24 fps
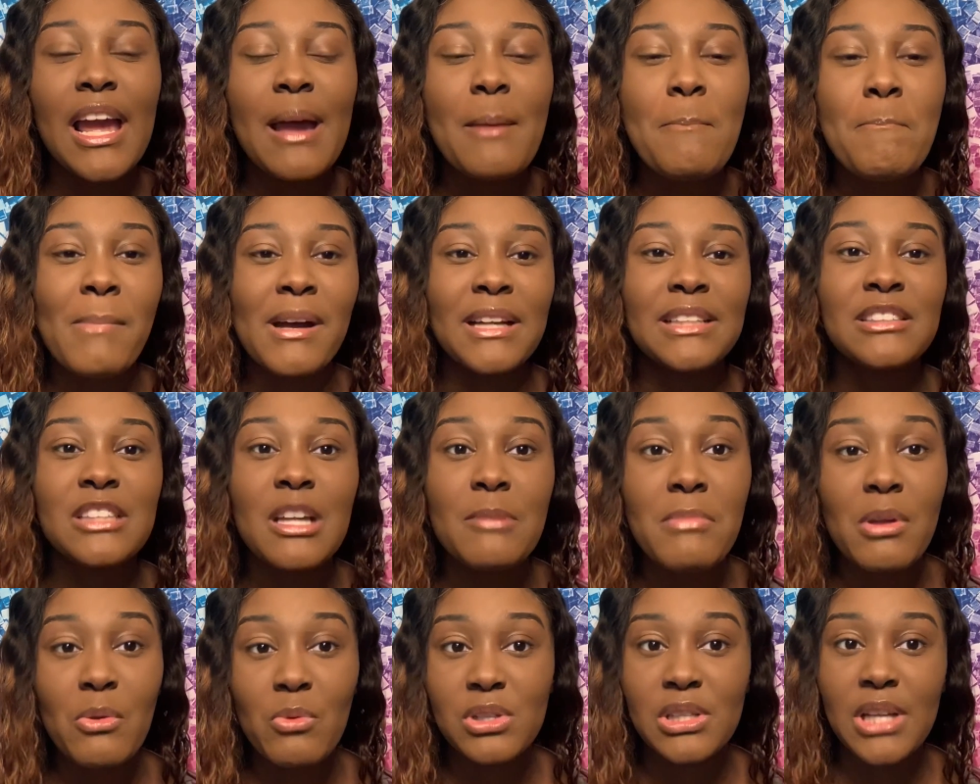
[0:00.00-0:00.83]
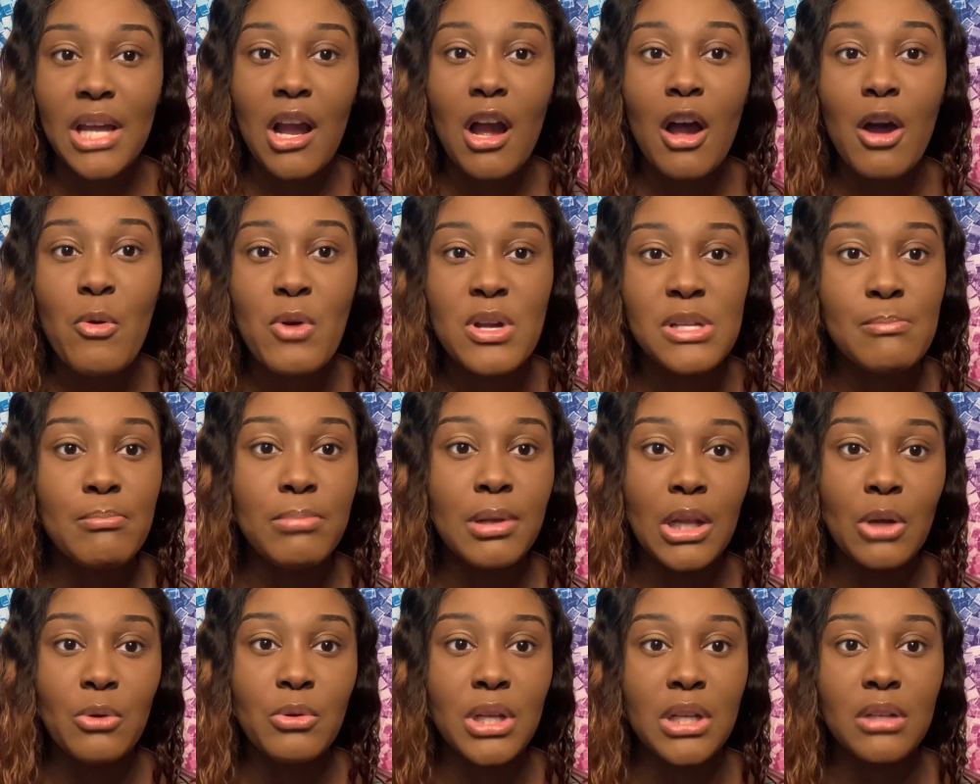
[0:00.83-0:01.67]
my stomach was like always
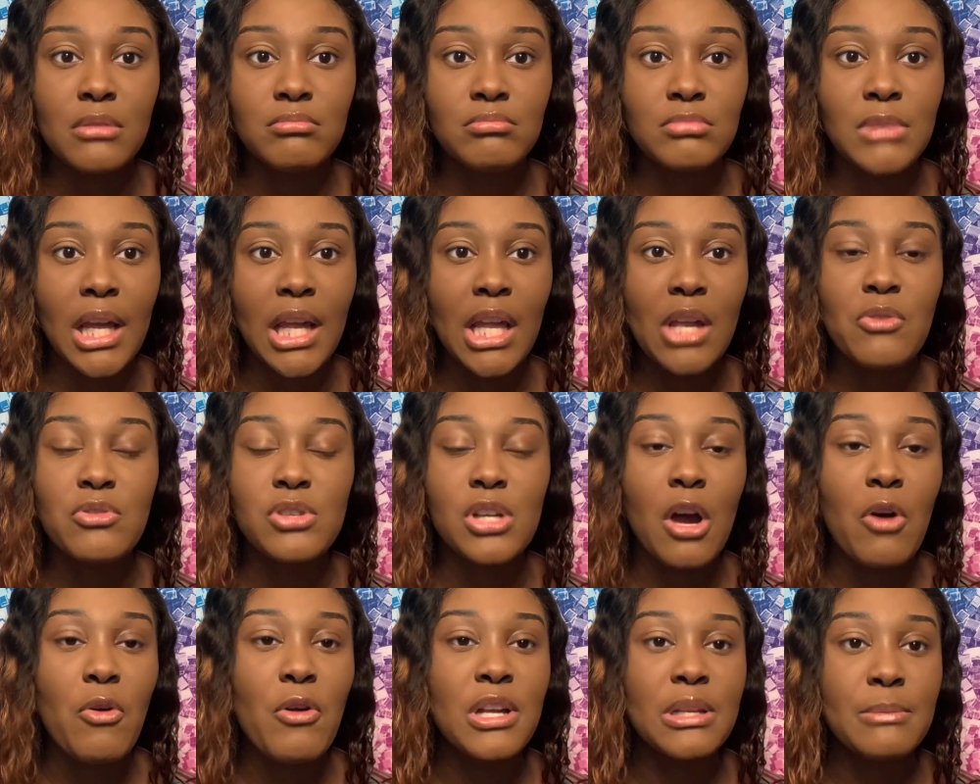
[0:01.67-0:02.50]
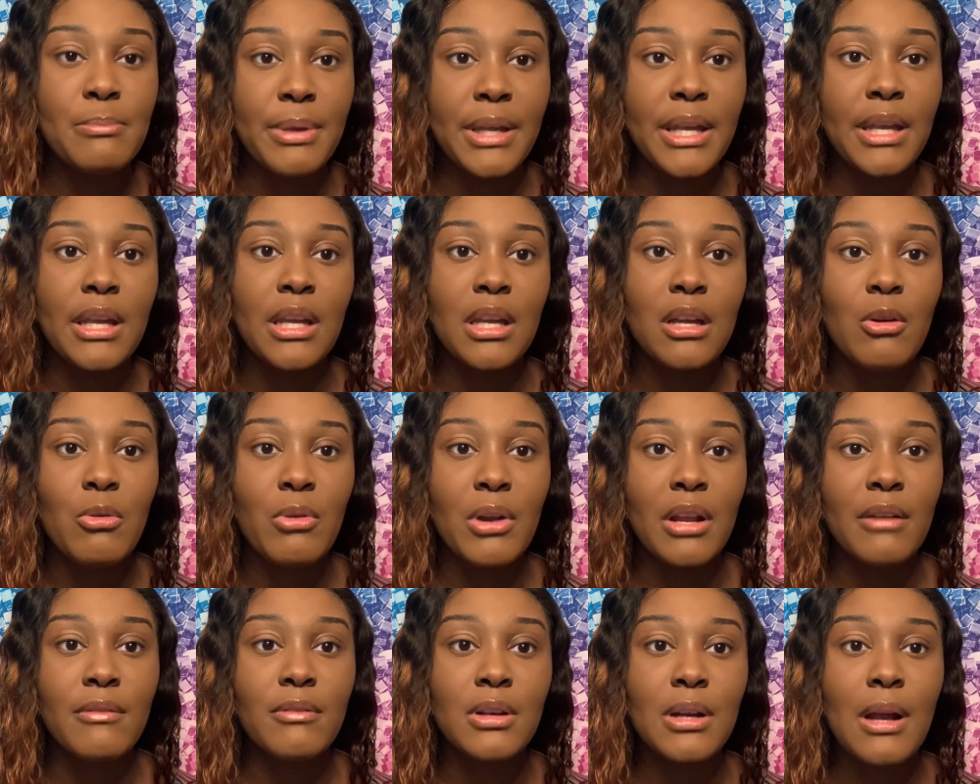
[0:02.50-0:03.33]
bloated, like it was always big or
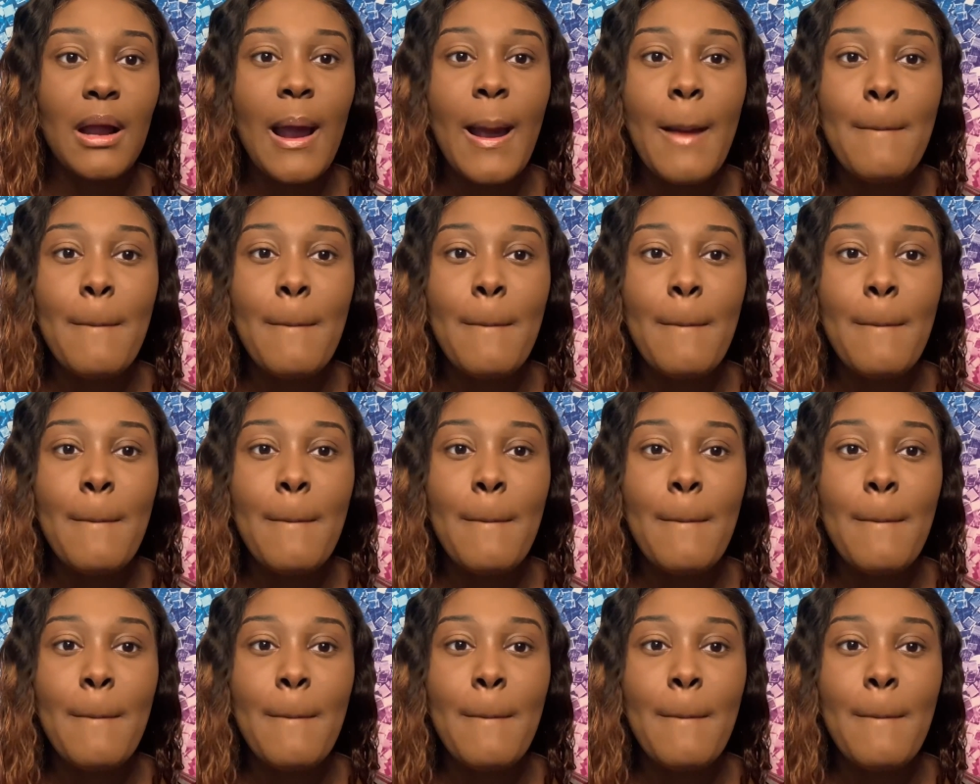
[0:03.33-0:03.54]
whatever.